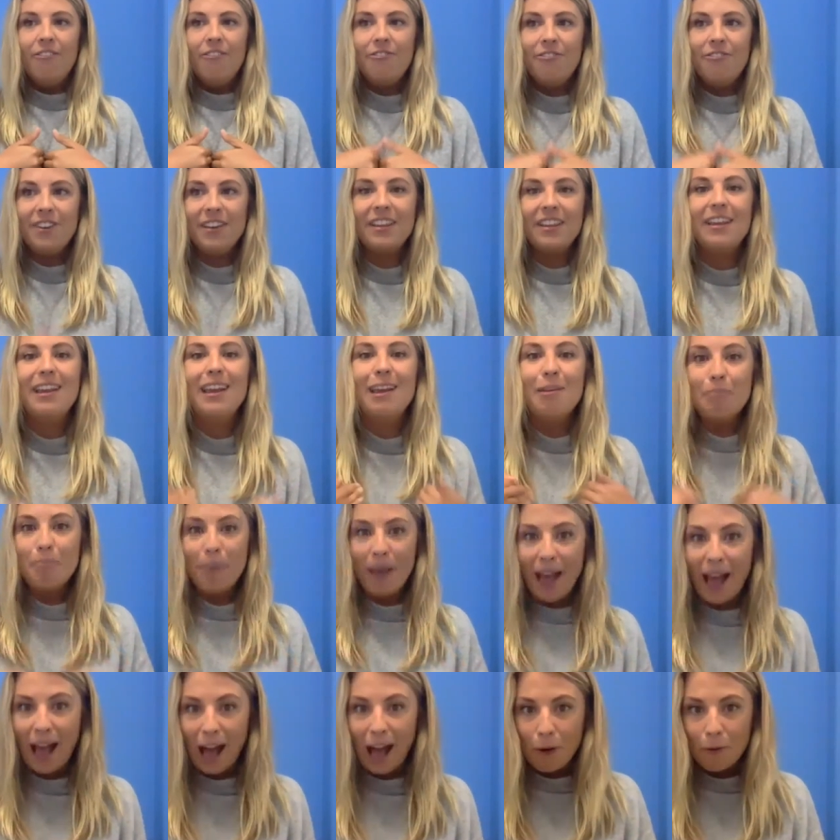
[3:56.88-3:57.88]
feeling
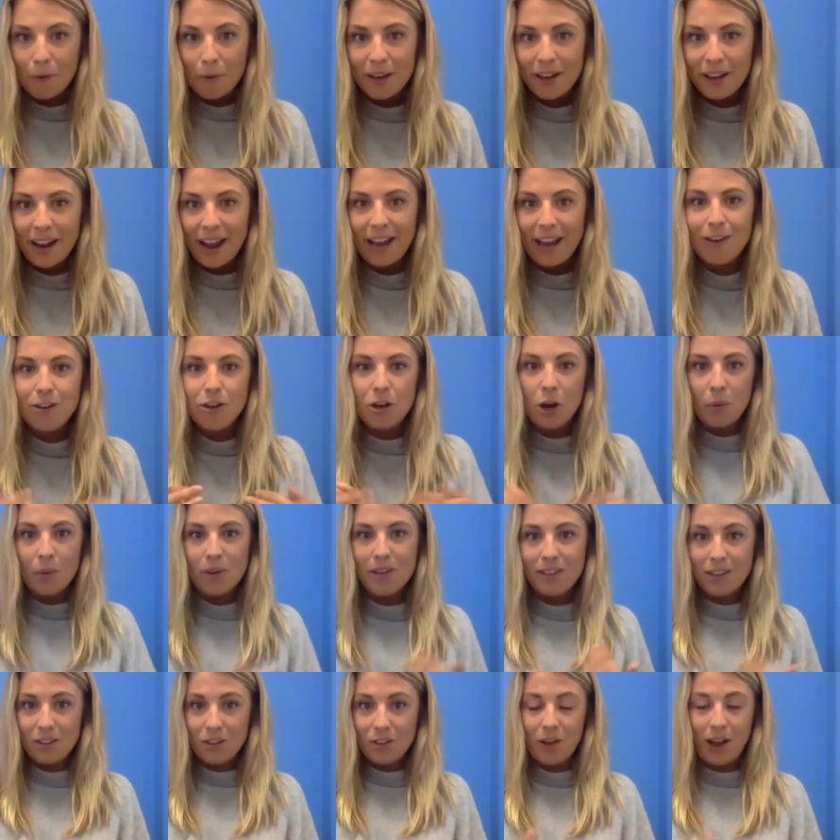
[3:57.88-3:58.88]
empowered and knowing
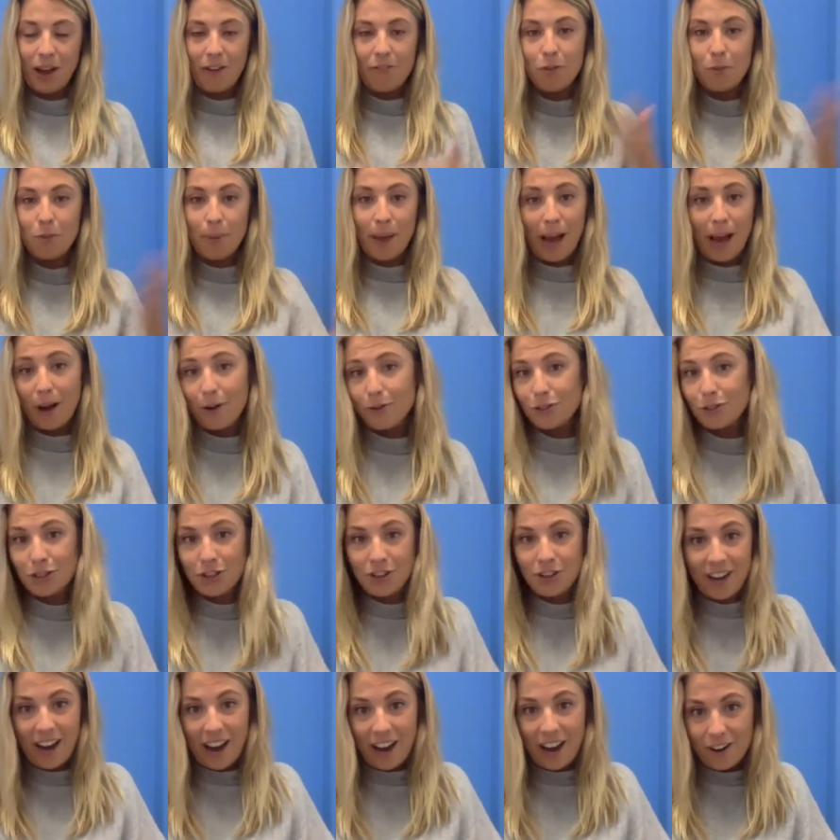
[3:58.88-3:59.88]
that you have the power to
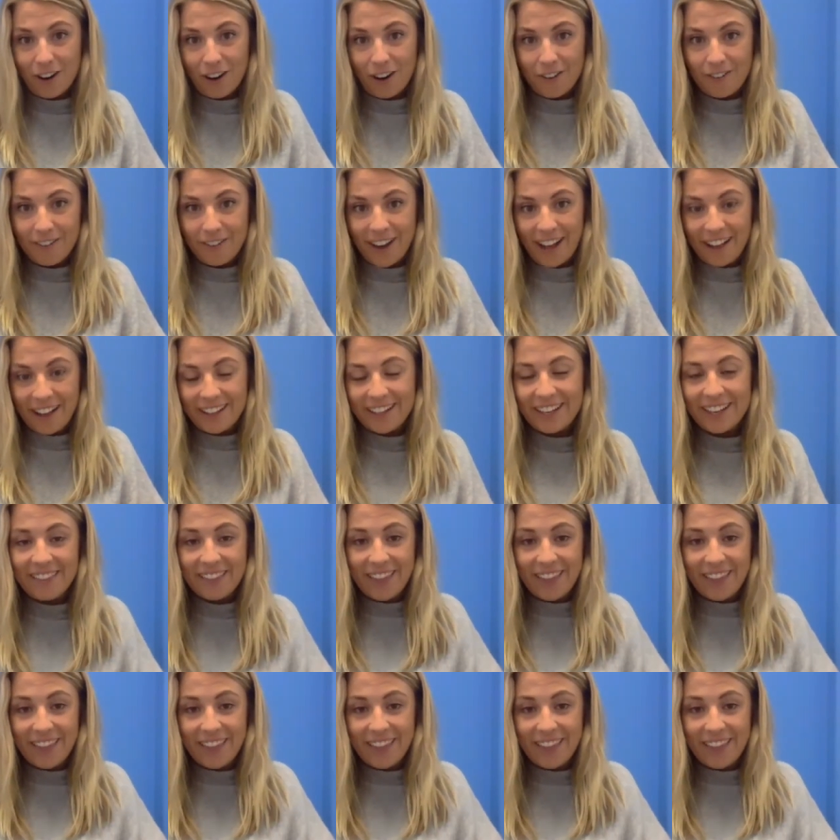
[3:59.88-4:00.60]
create your own reality